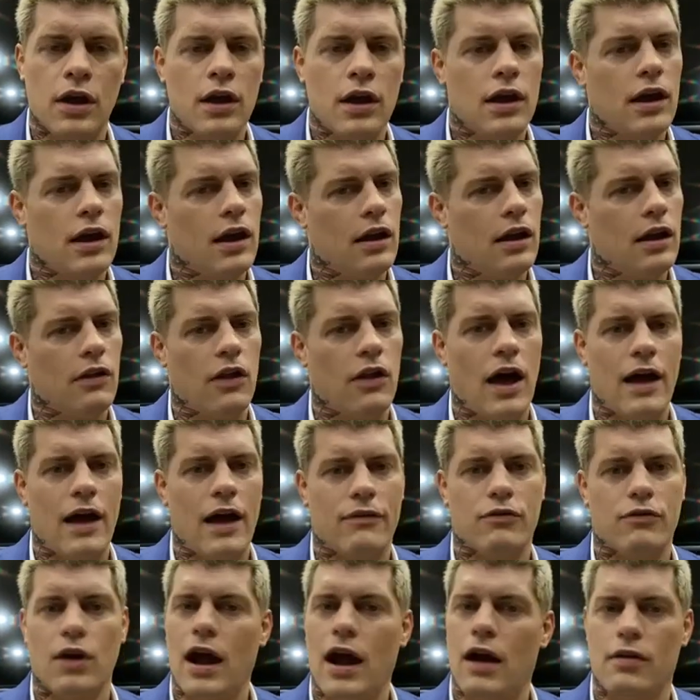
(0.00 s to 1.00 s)
and a live
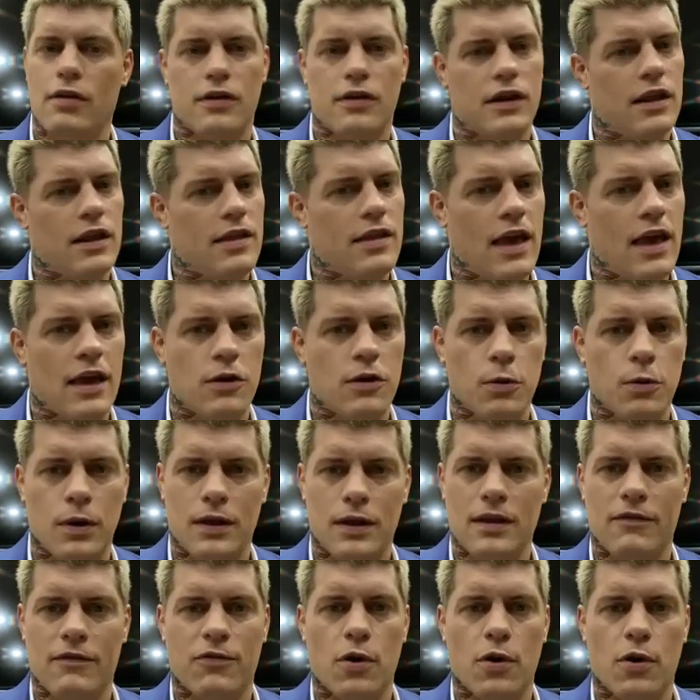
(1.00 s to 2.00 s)
crowd's going to take you on a
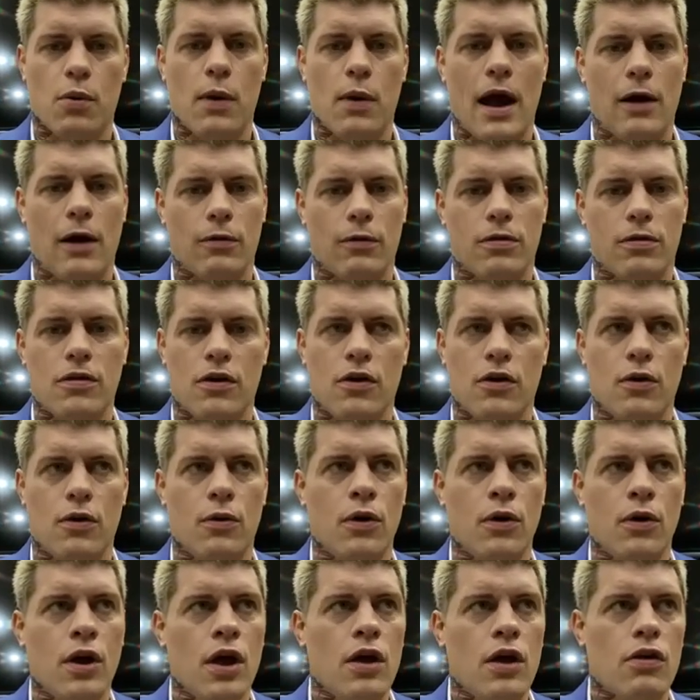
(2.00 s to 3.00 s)
different route too.
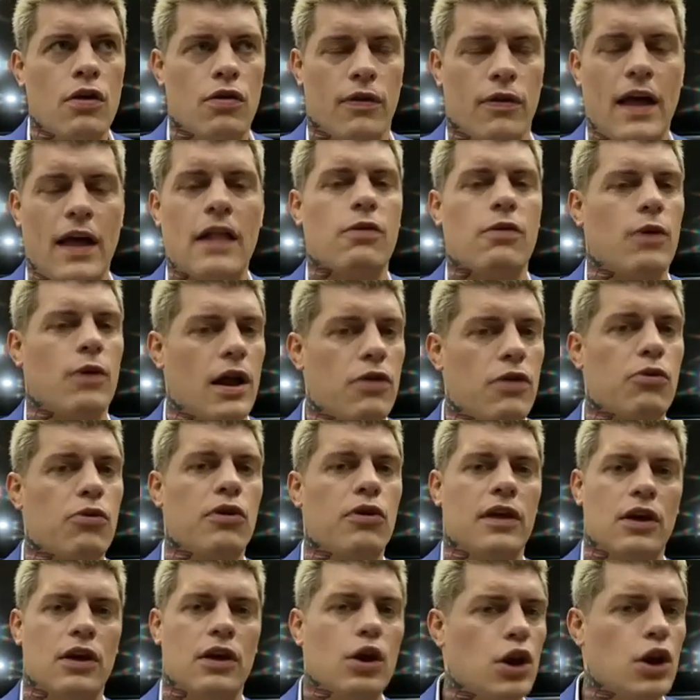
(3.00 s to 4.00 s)
So that's why it's
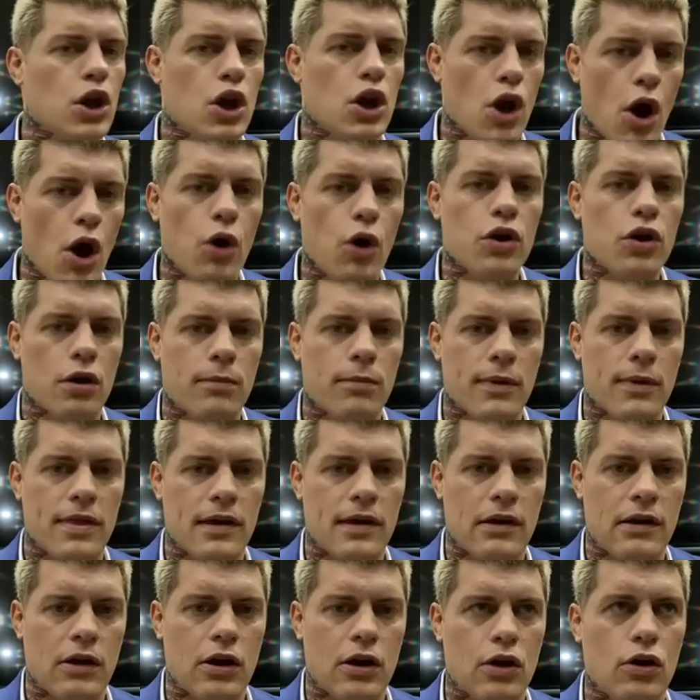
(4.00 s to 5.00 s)
really good to know your
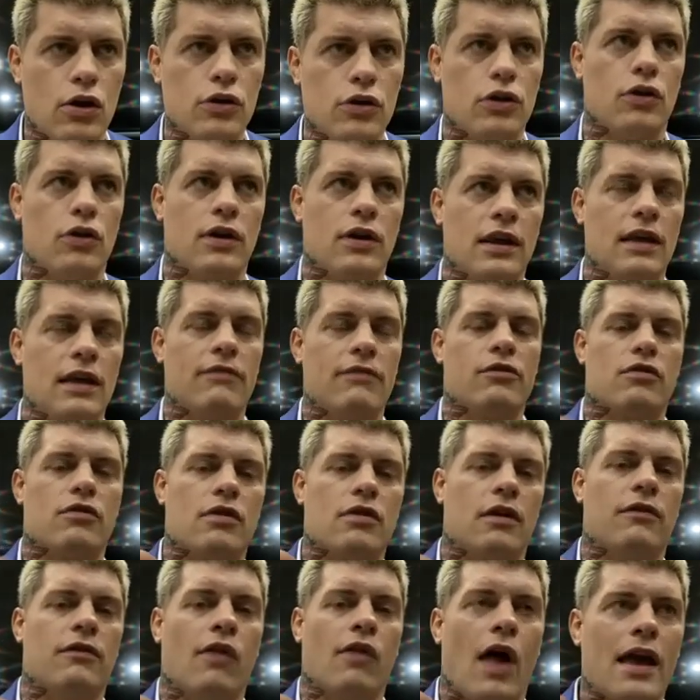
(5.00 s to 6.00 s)
material. You can give
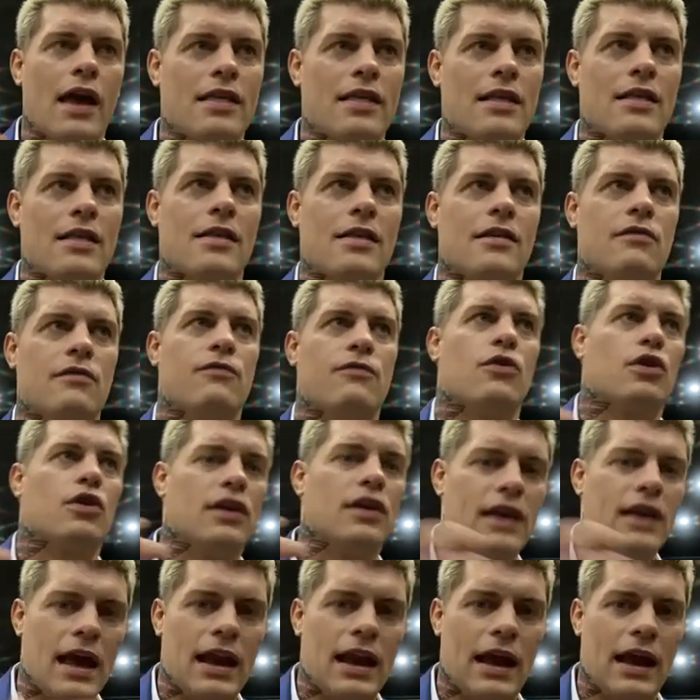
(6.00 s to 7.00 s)
yourself license to
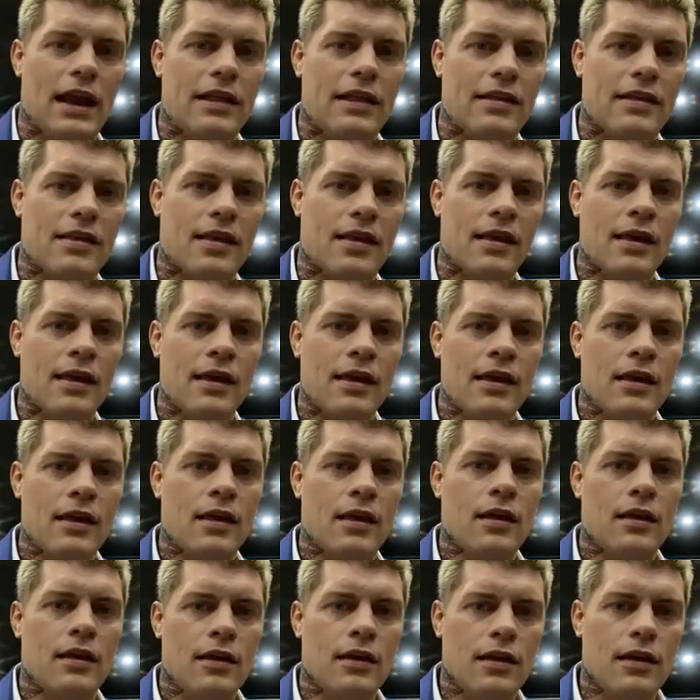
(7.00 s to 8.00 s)
forget it
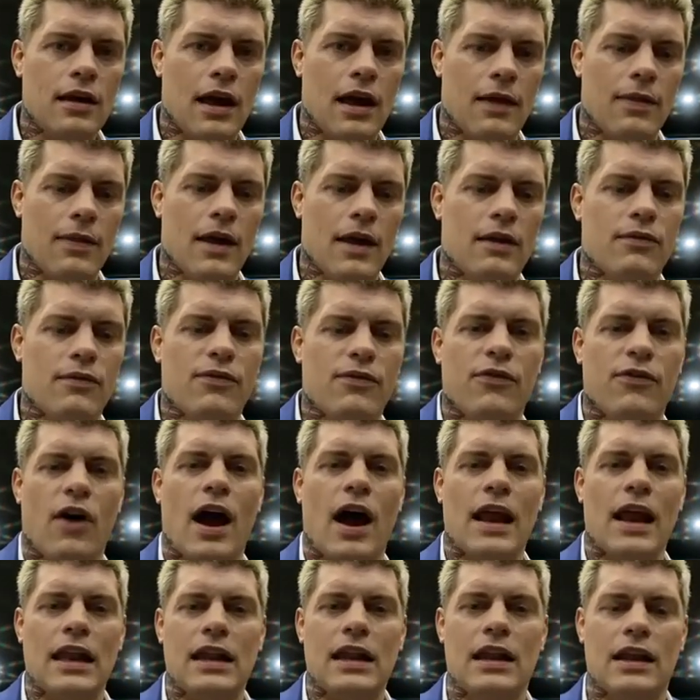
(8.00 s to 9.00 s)
and then
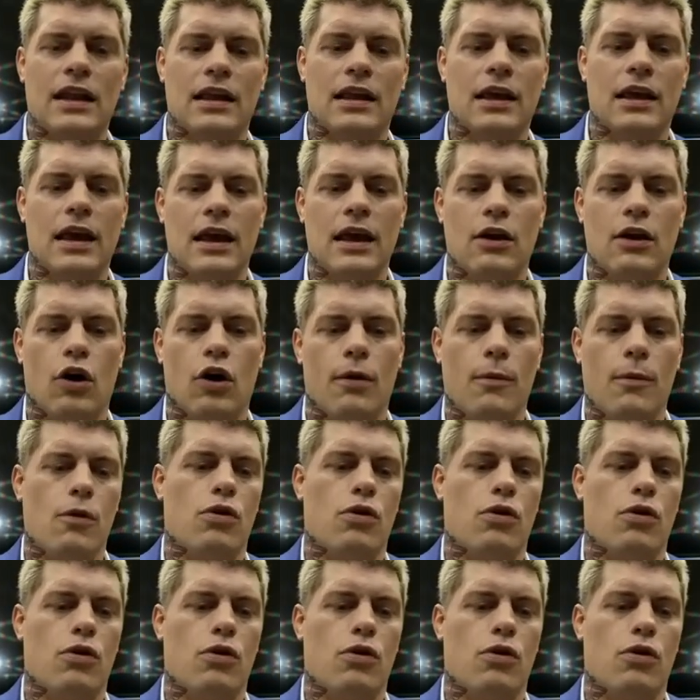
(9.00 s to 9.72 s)
find it again almost